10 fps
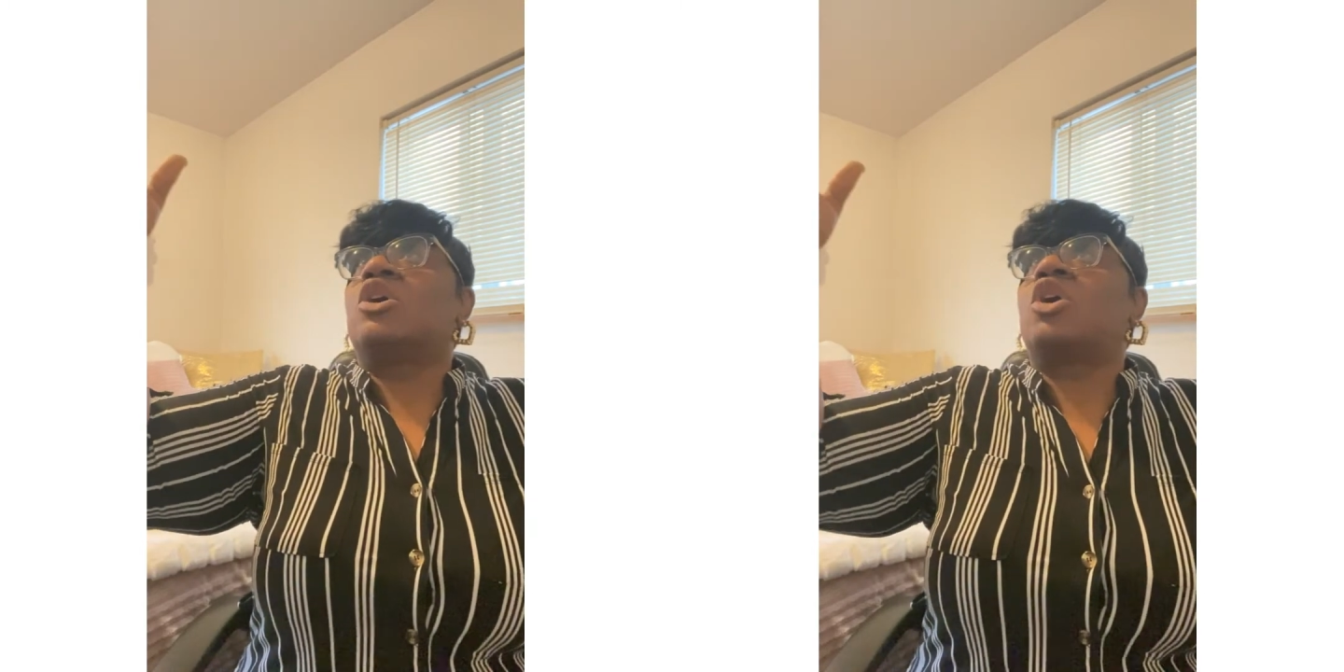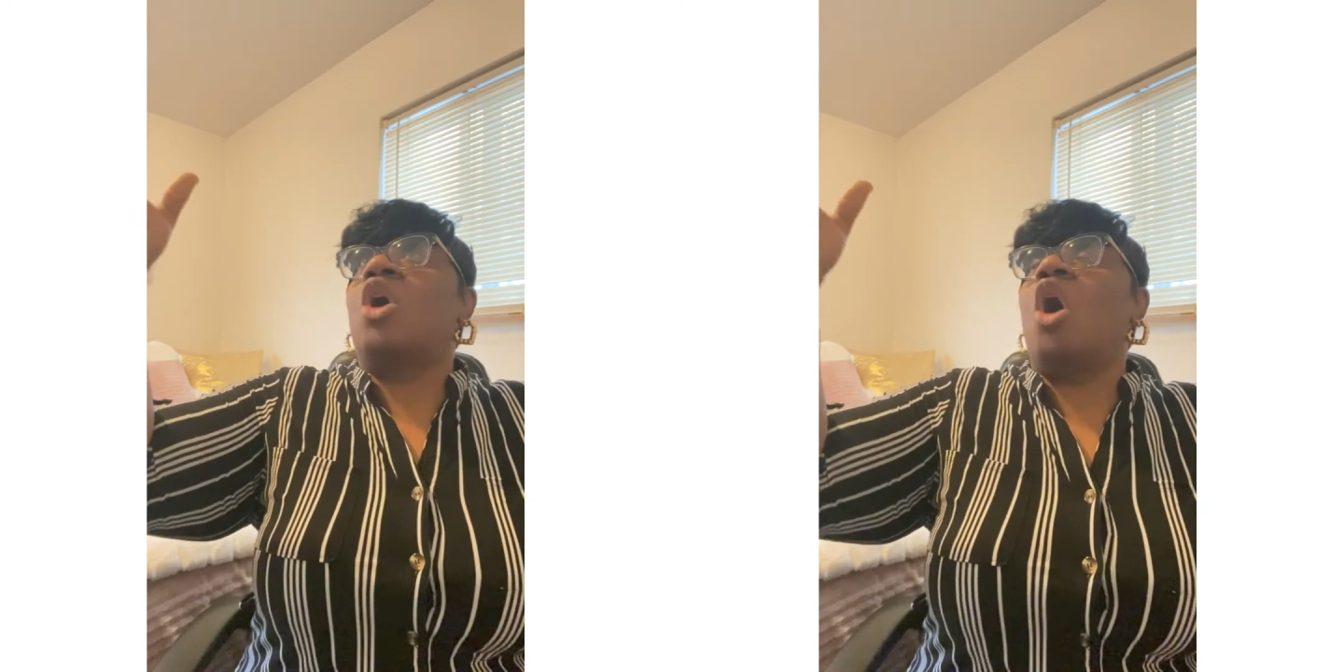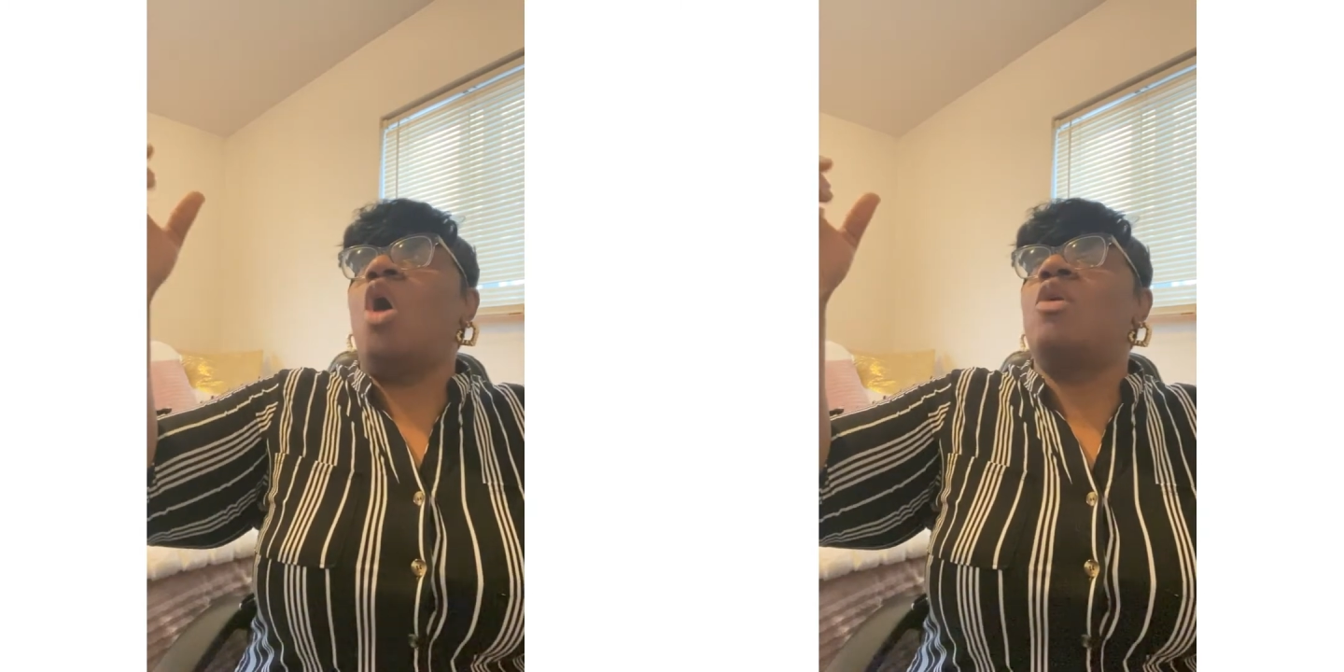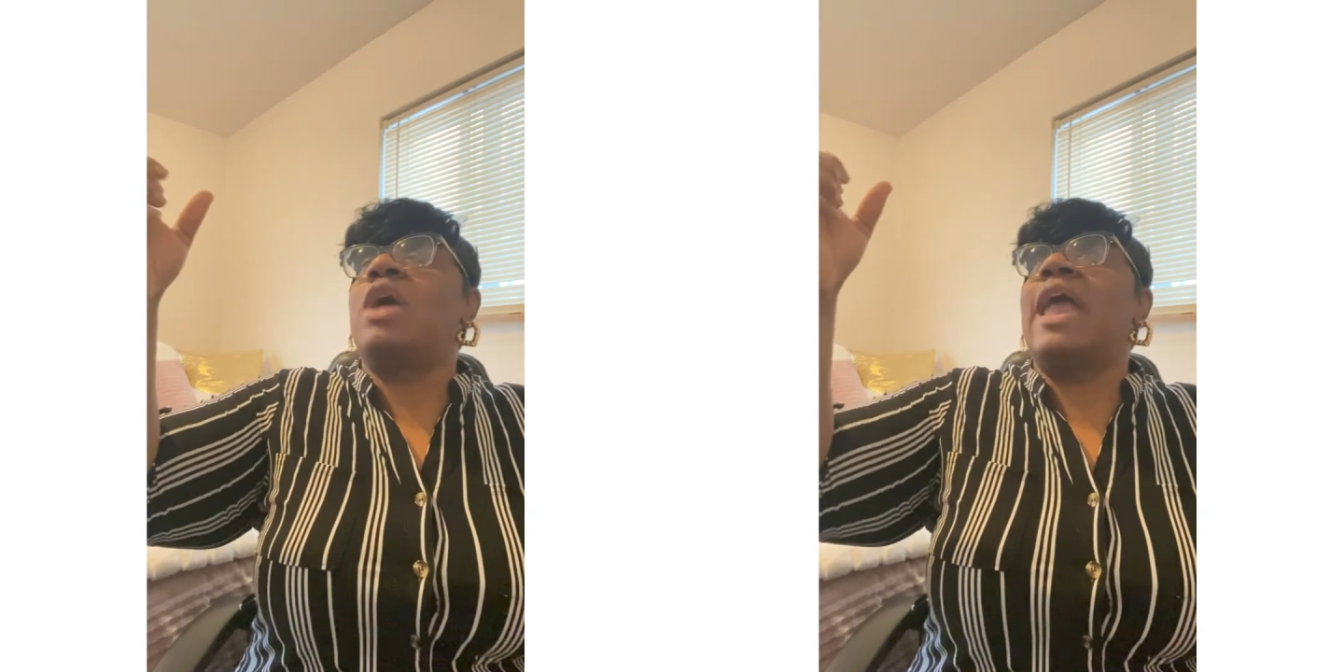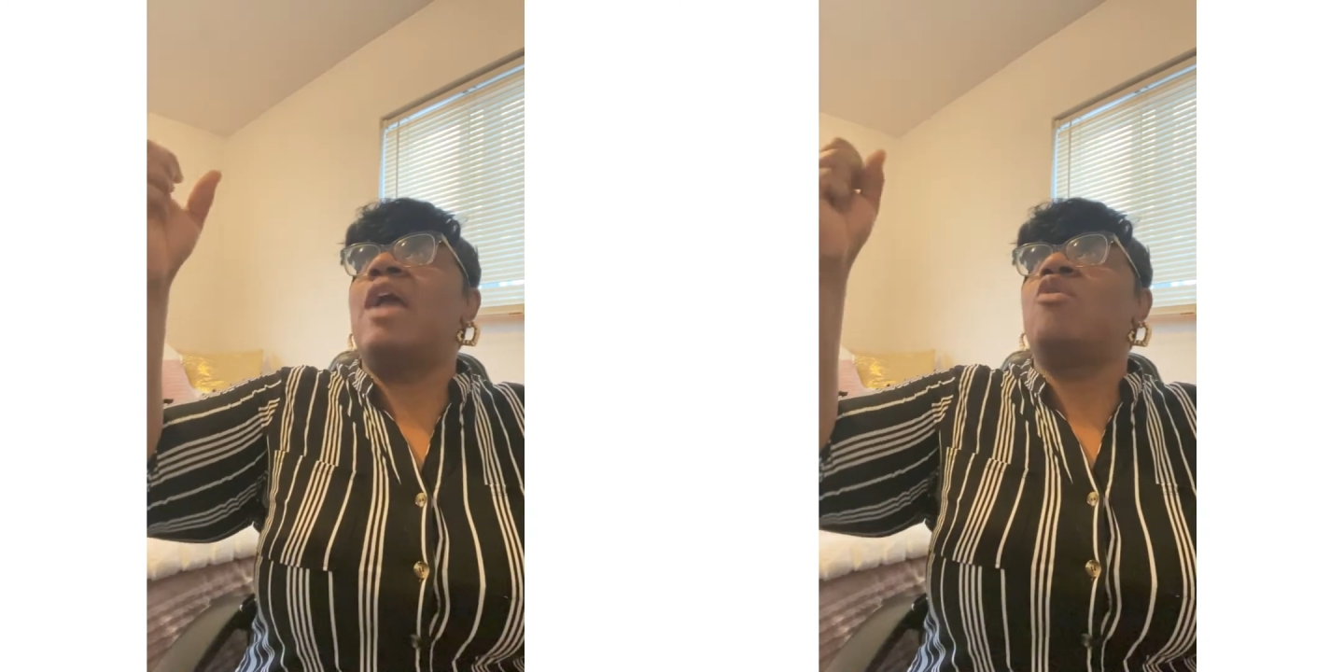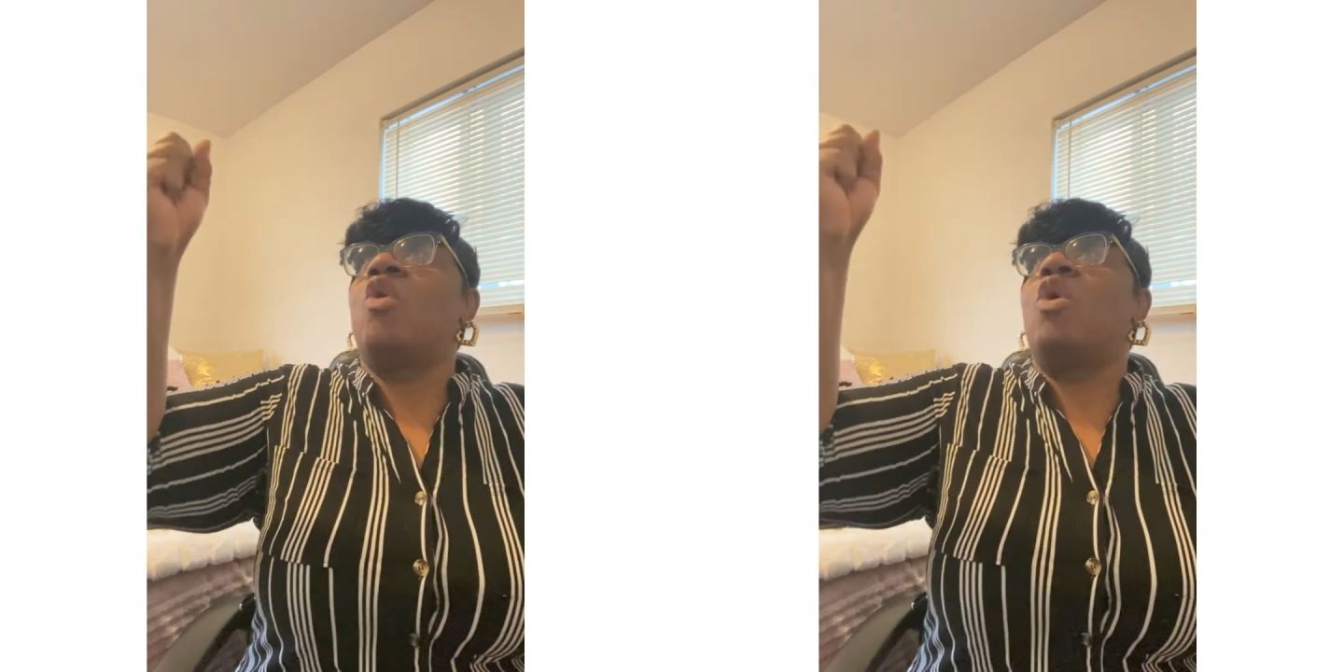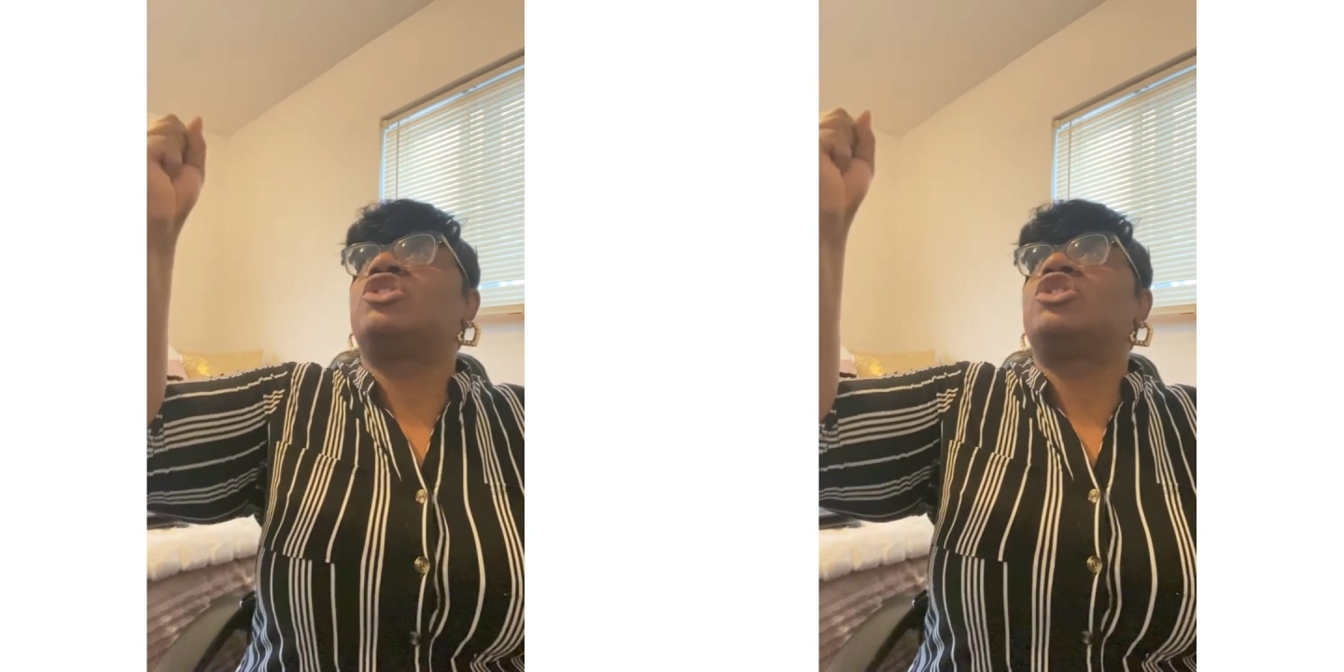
held on